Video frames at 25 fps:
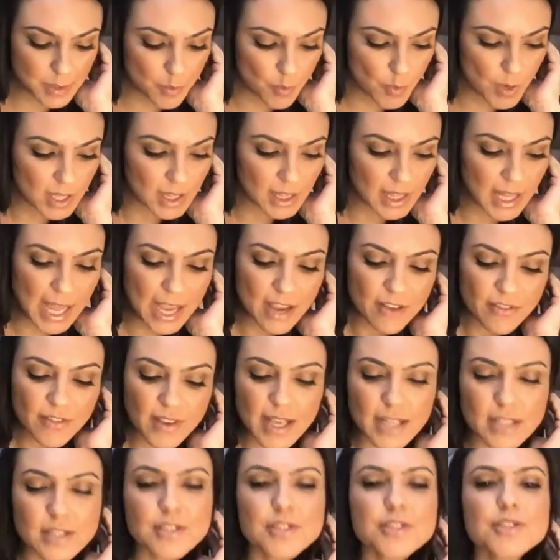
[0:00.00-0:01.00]
when life
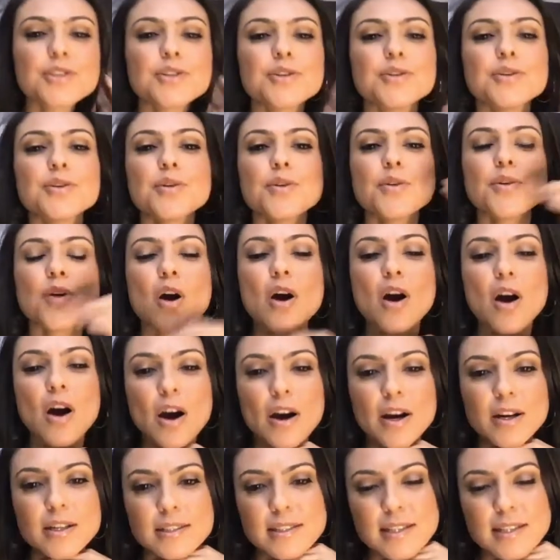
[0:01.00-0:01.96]
gets too hard